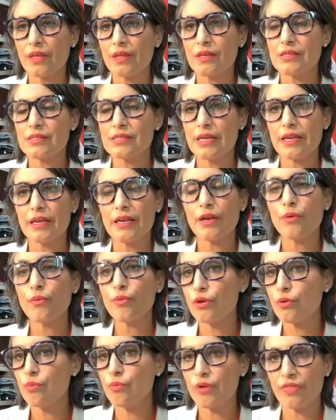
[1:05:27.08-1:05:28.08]
sit in a
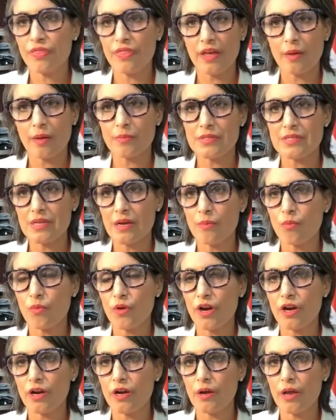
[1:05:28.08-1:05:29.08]
room with them
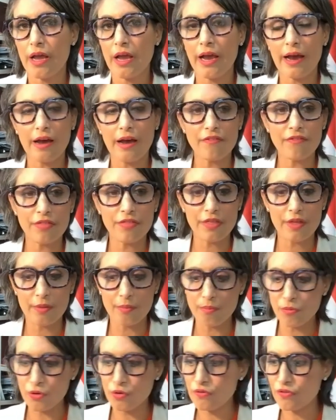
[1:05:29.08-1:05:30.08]
somewhere have
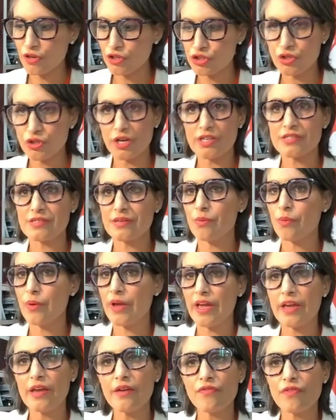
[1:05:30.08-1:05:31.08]
them move their trucks
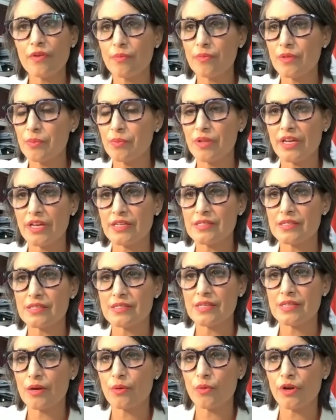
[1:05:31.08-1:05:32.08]
away from the
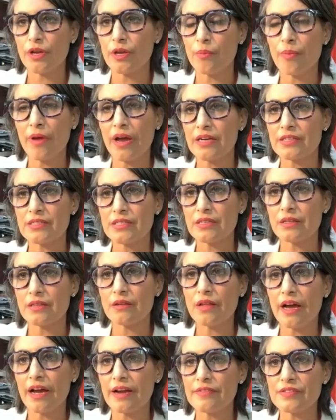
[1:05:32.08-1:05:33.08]
places that were impacting the
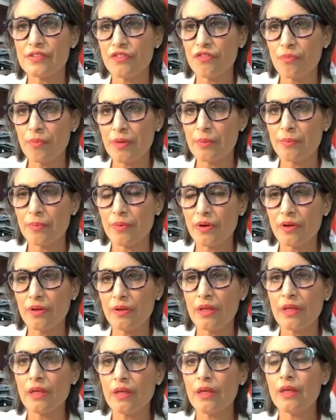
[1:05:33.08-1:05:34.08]
lives of people
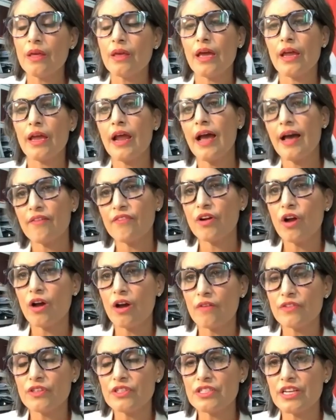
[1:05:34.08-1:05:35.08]
and have a
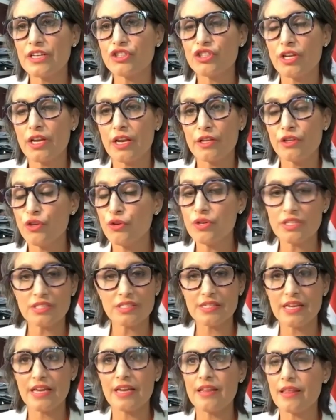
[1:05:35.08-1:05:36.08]
conversation and you can
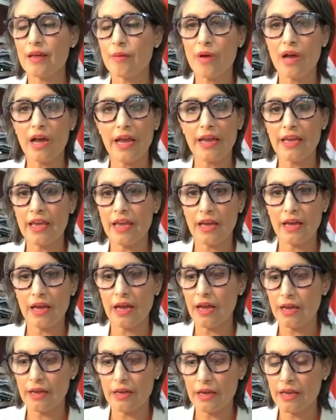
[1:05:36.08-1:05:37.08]
say to them i can't
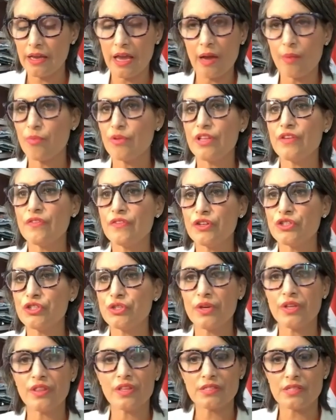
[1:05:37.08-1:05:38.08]
i can't believe you're
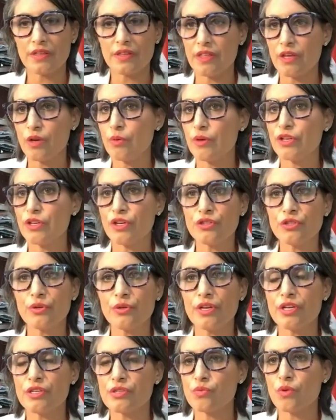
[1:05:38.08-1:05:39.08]
doing this i think what you're
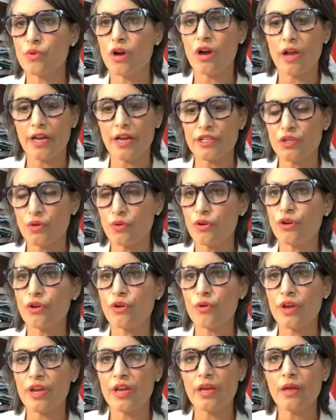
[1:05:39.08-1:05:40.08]
doing is wrong i don't
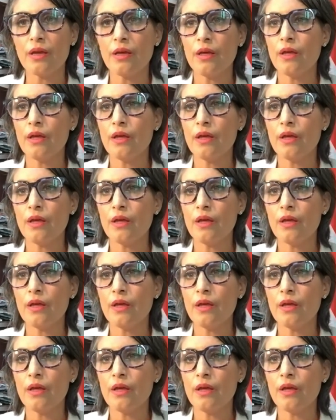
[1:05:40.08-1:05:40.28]
agree